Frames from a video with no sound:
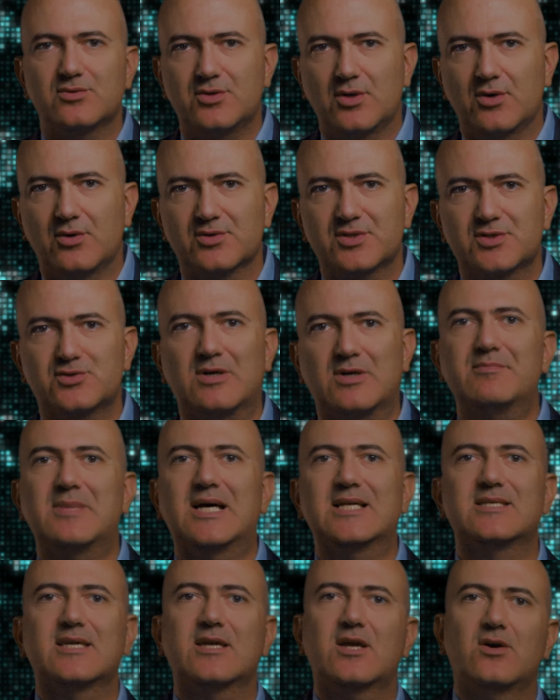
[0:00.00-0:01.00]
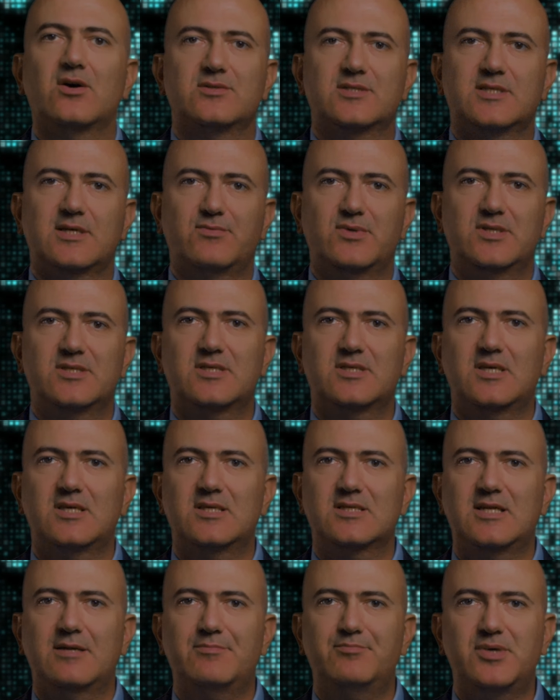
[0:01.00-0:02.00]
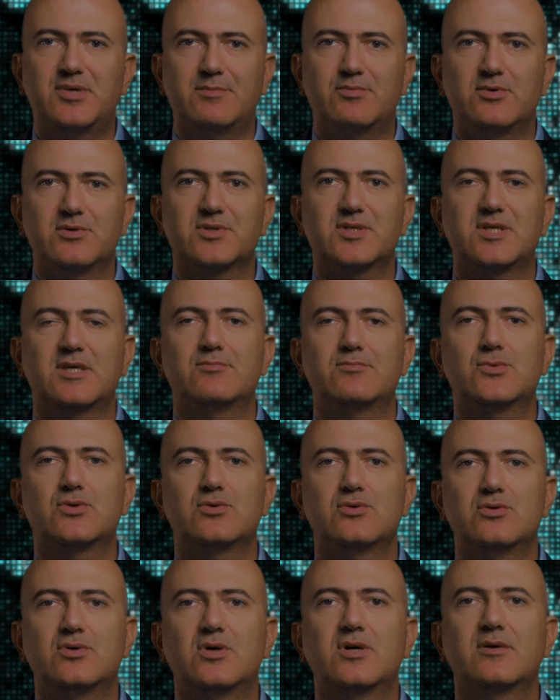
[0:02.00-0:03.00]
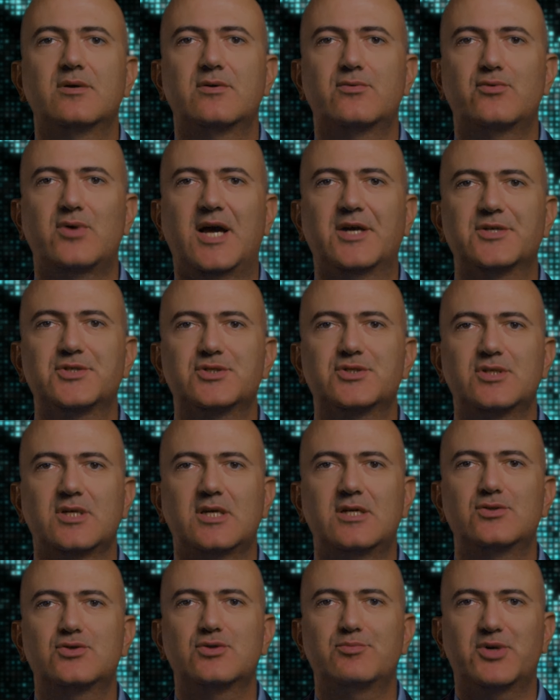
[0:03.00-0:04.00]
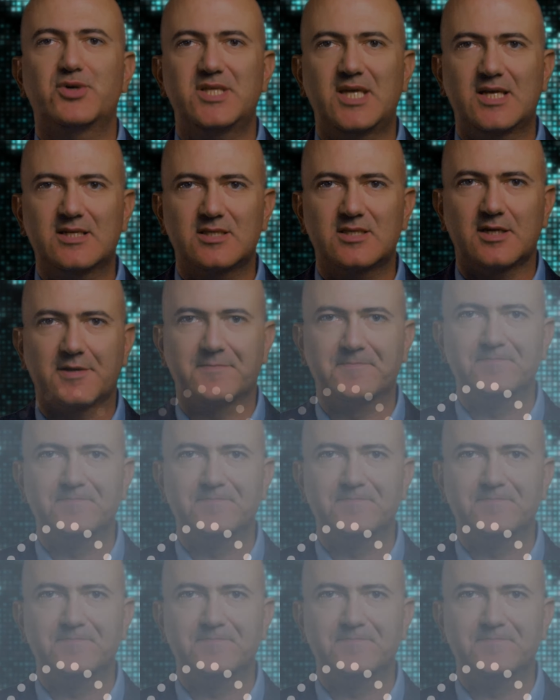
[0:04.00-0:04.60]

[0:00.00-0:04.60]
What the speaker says: those dramatic consequences that people seem to rush into predicting.